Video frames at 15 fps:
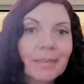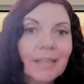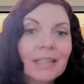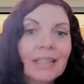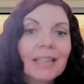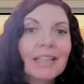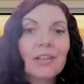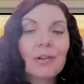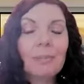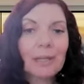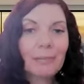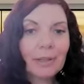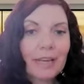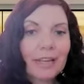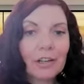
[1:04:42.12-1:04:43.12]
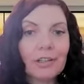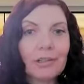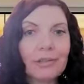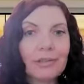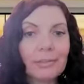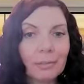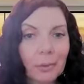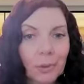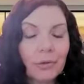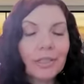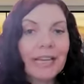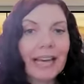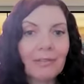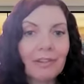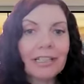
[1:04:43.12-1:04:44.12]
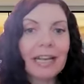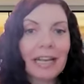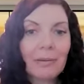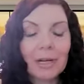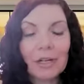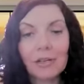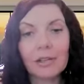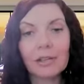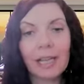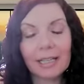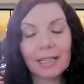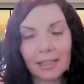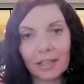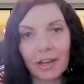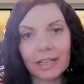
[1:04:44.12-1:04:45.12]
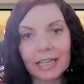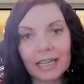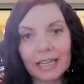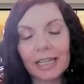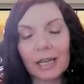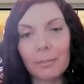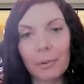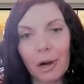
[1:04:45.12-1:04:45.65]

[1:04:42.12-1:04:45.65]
So people that are prone to having nightmares are likely not getting a